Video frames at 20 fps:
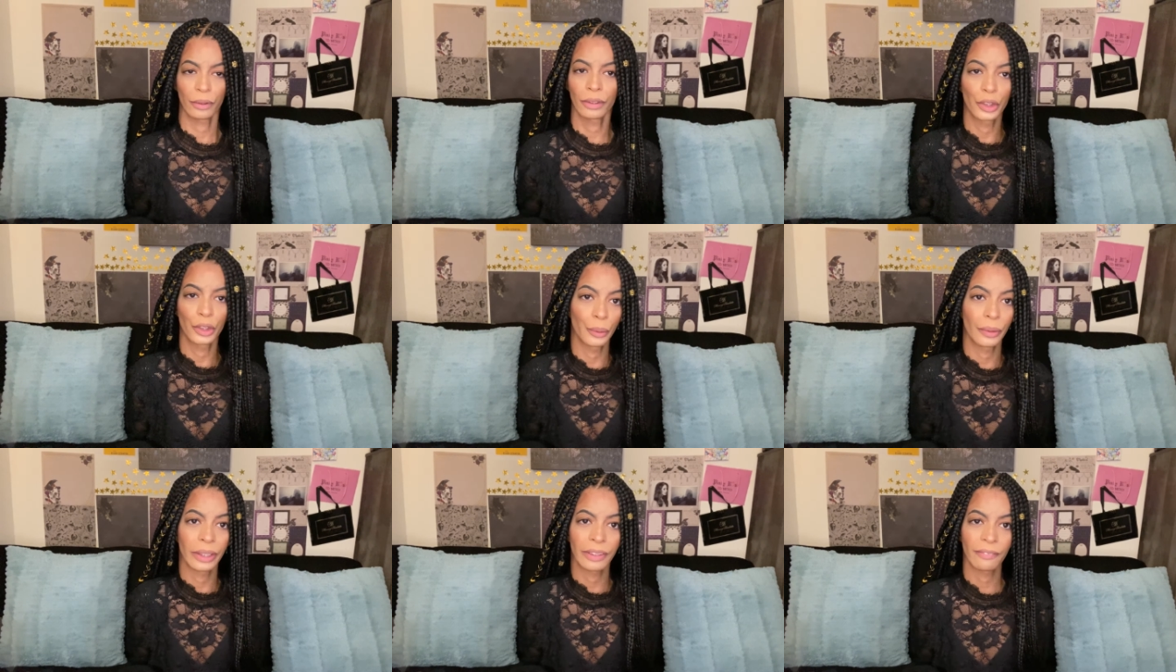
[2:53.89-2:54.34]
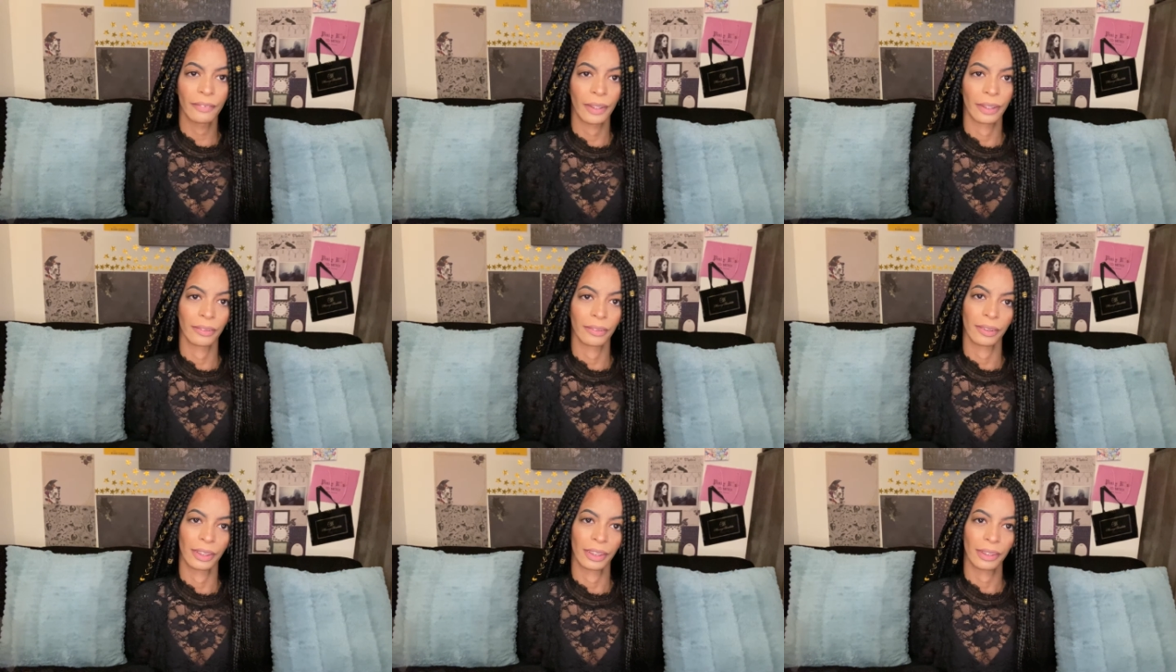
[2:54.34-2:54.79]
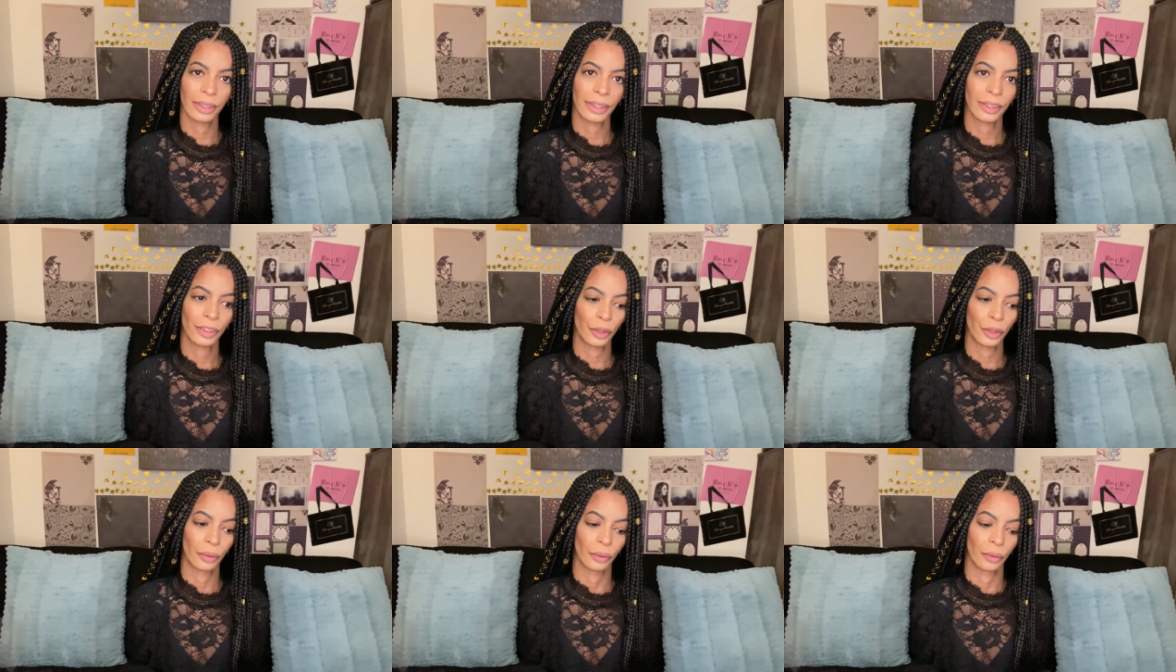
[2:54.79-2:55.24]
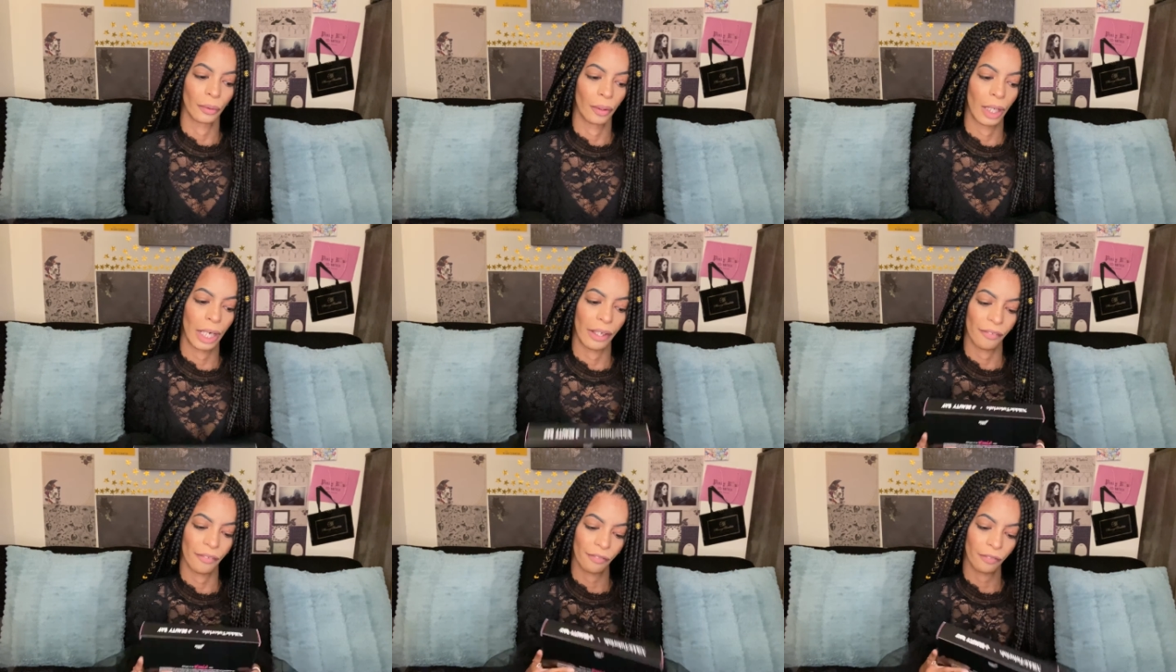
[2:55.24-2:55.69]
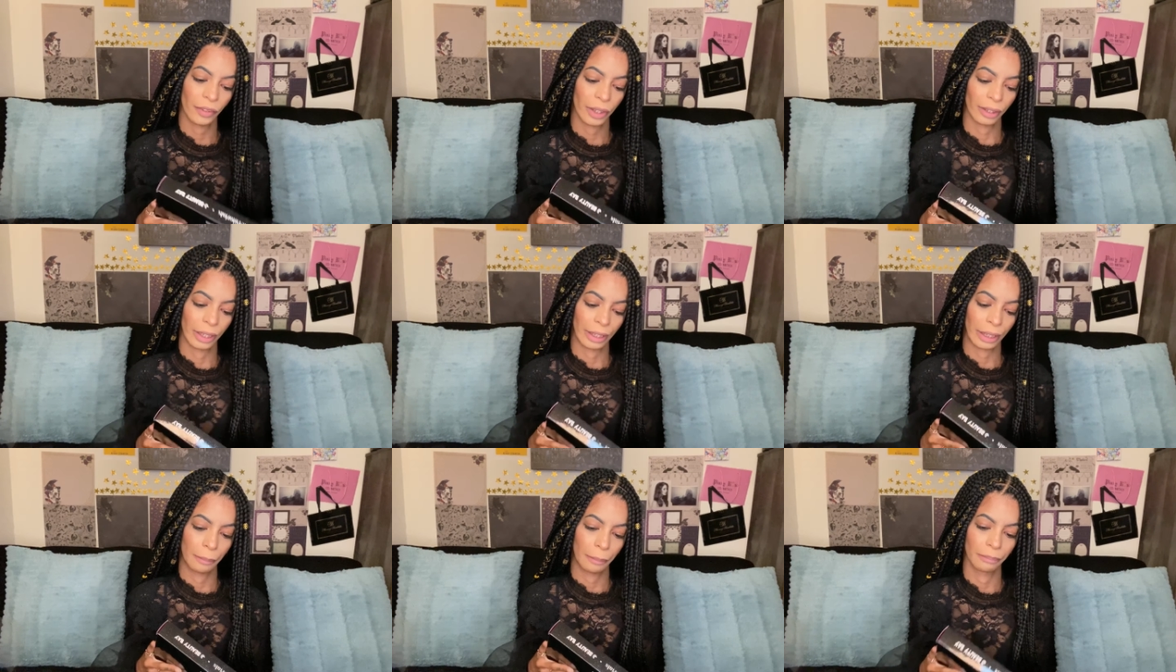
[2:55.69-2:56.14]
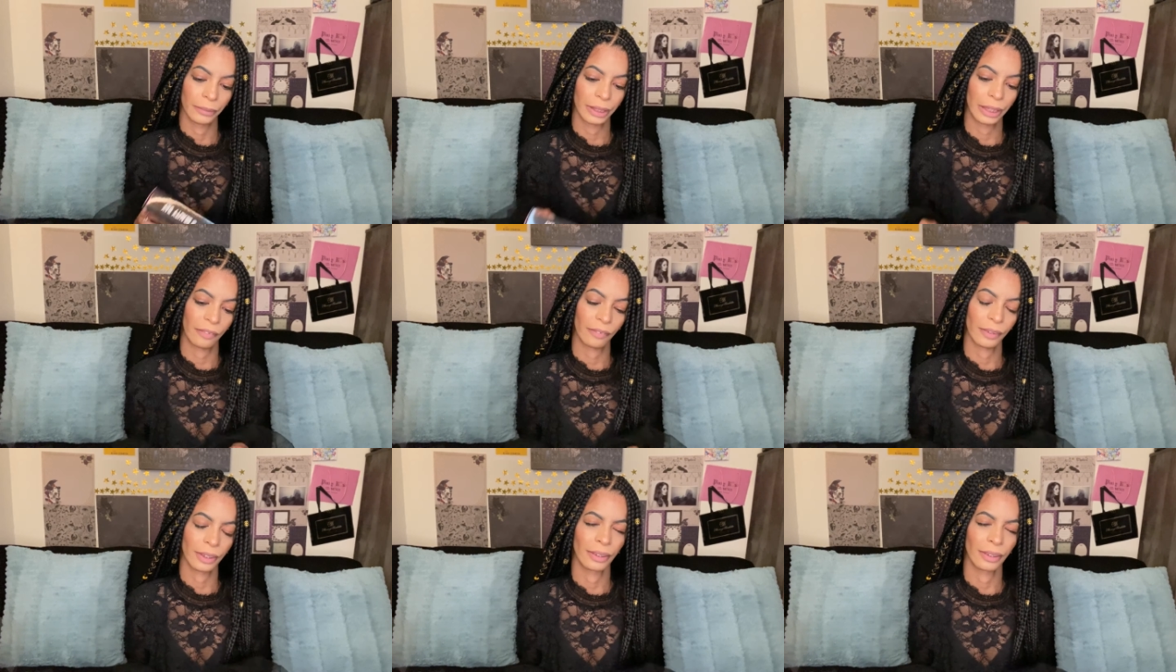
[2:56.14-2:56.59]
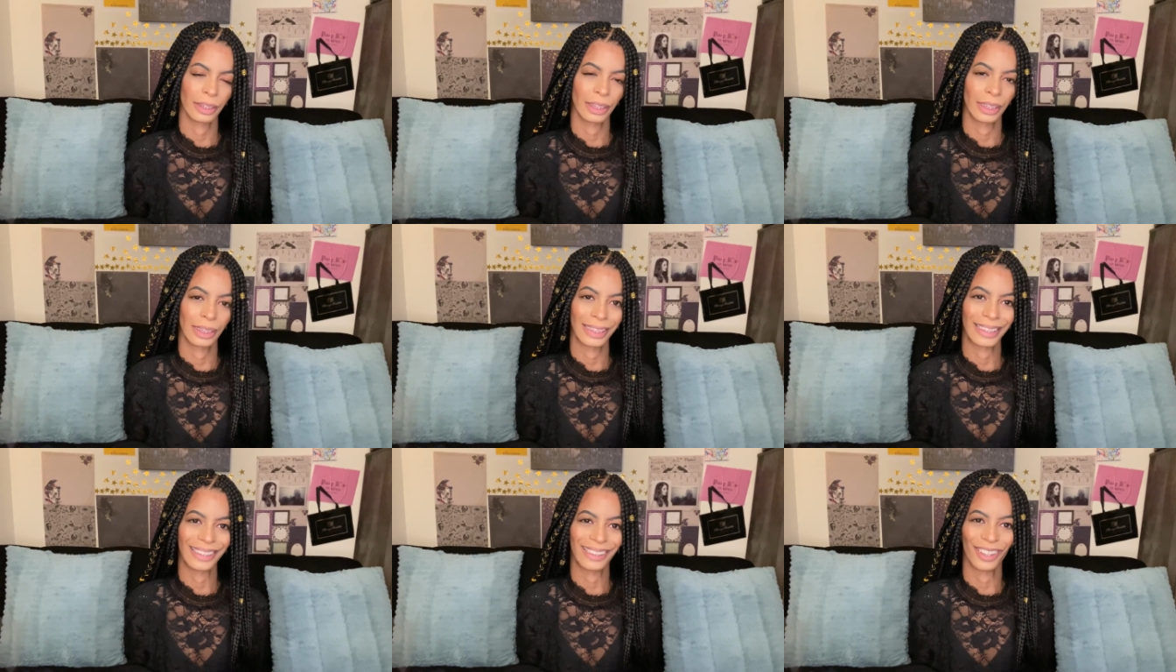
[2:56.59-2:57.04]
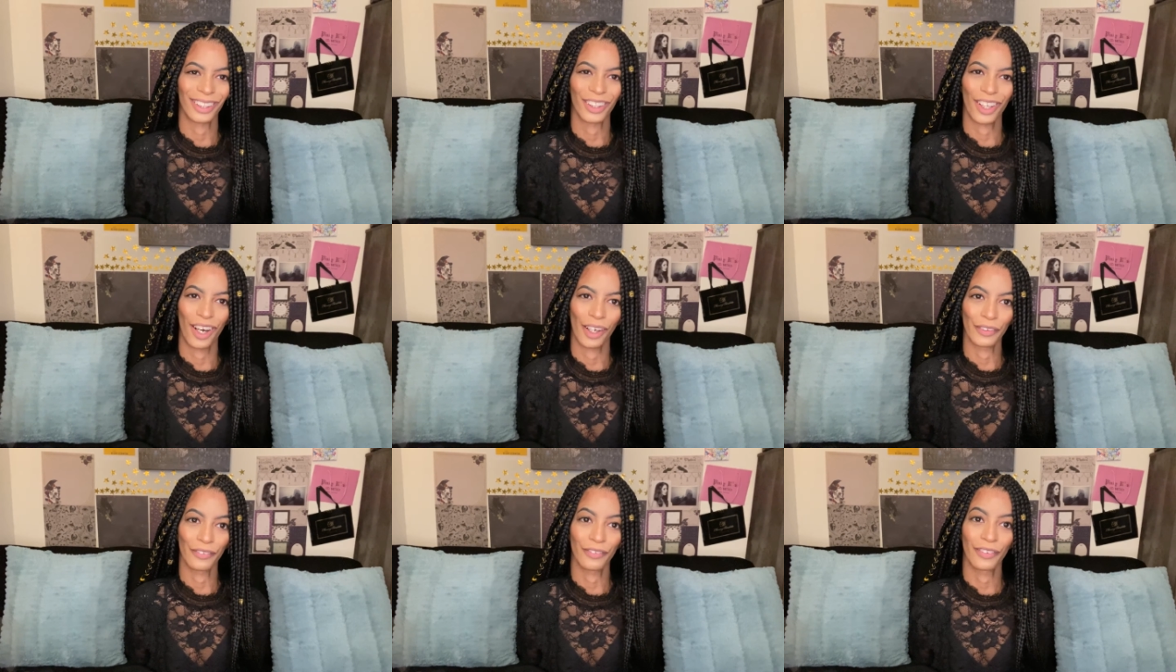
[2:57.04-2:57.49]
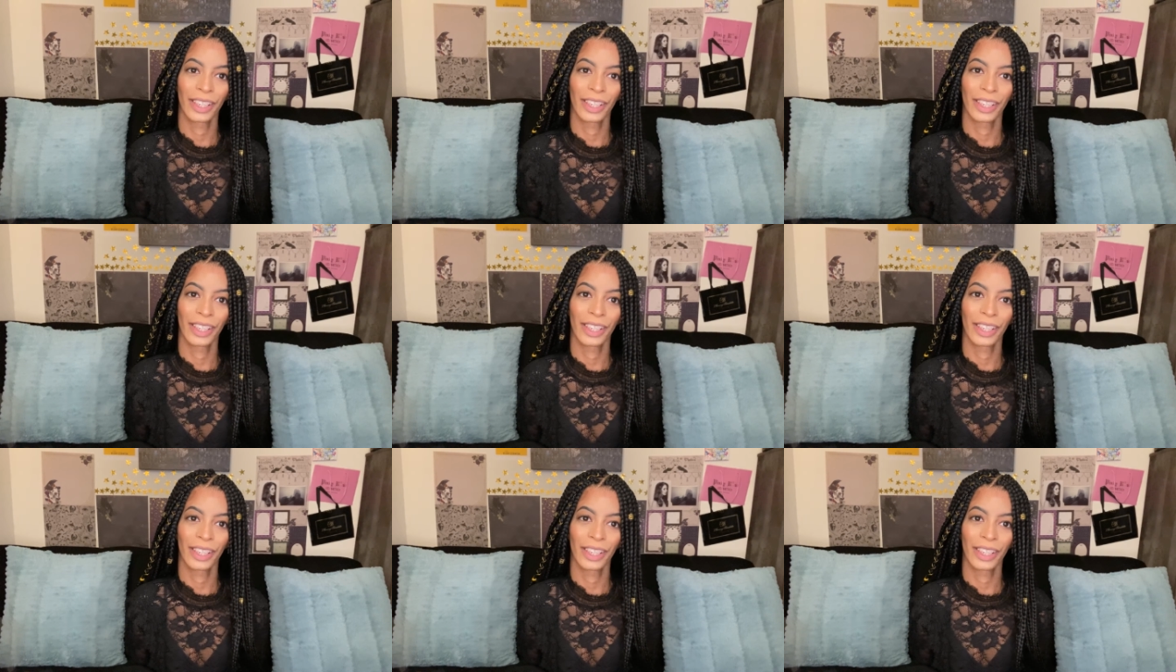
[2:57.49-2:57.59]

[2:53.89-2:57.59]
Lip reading: doing fun looks, so I feel like I'm definitely going to get a lot of